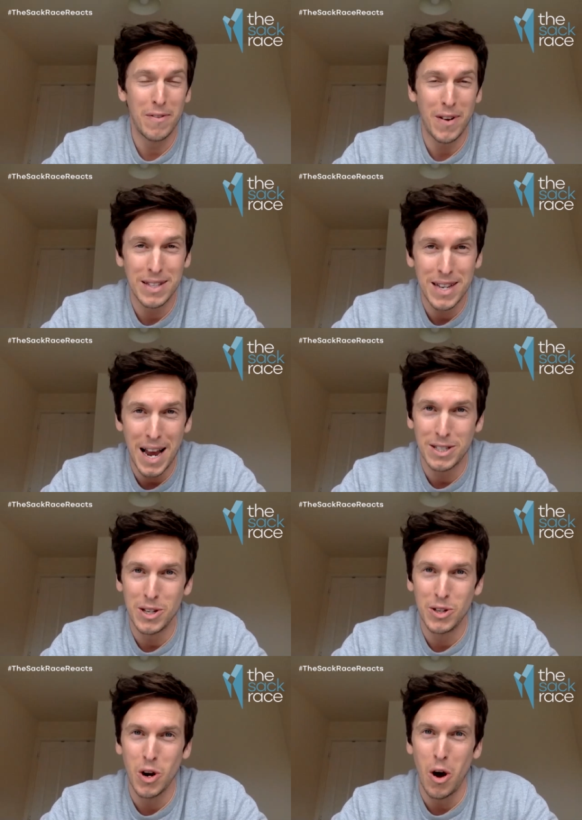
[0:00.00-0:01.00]
a
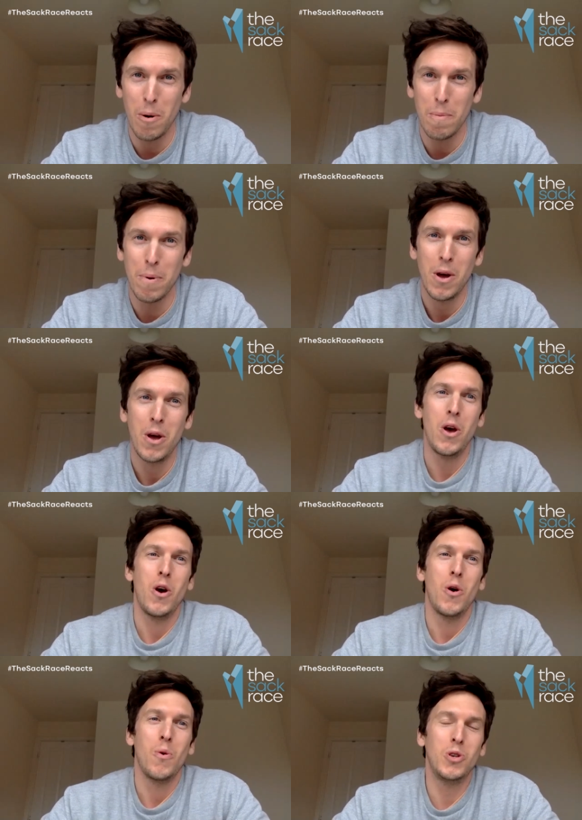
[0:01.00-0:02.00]
fantastic job.
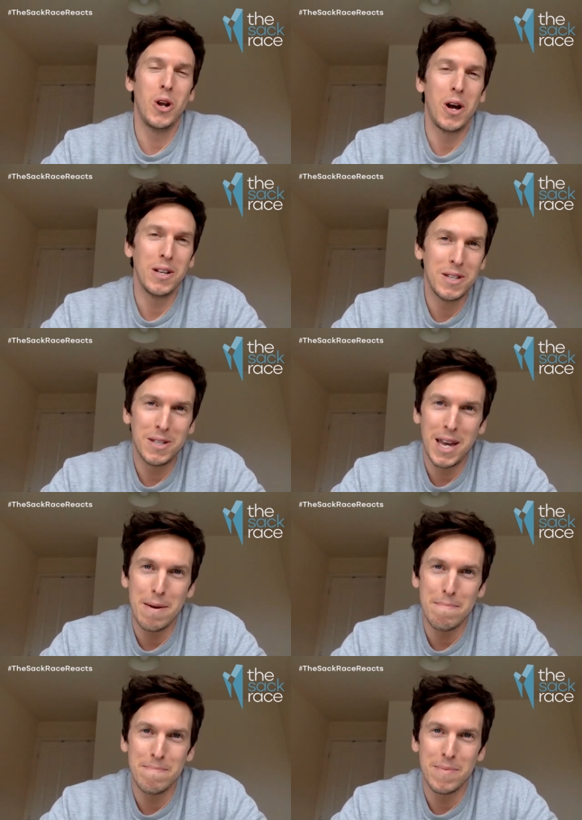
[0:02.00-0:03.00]
Would you like to see
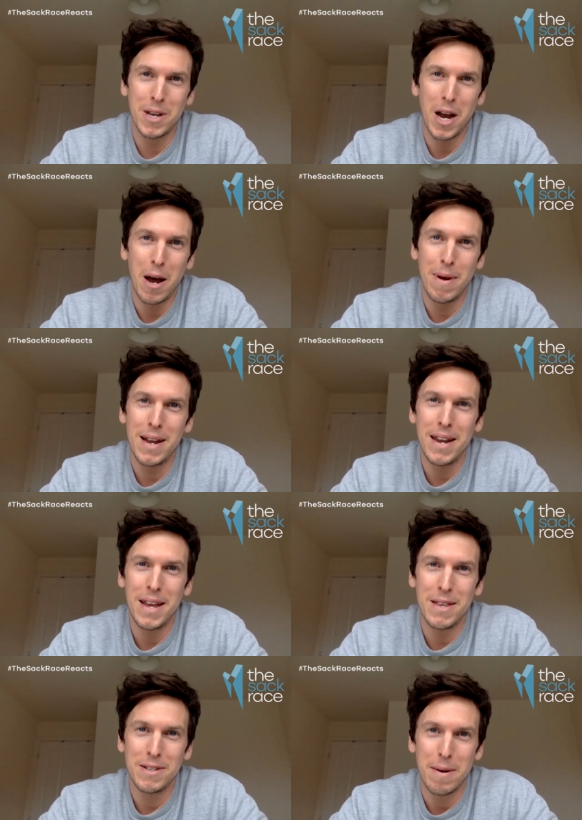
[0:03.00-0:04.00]
him come in
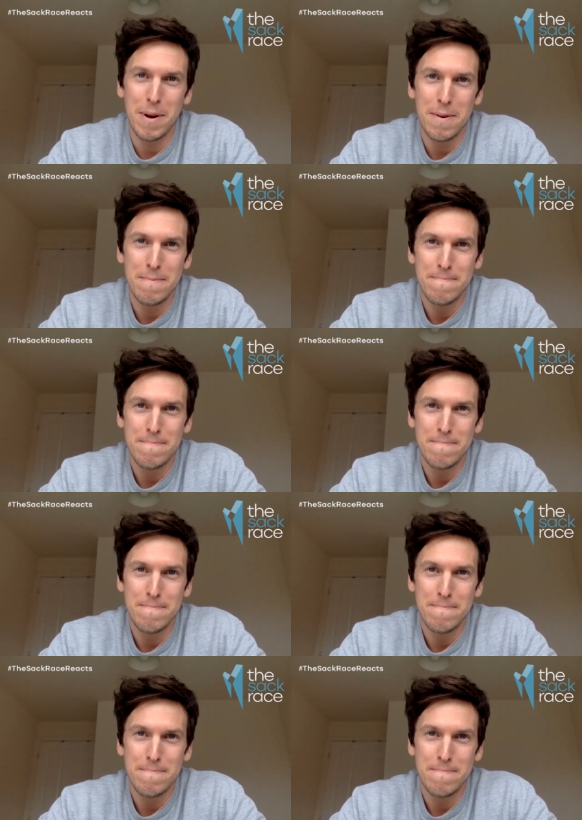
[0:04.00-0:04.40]
the summer?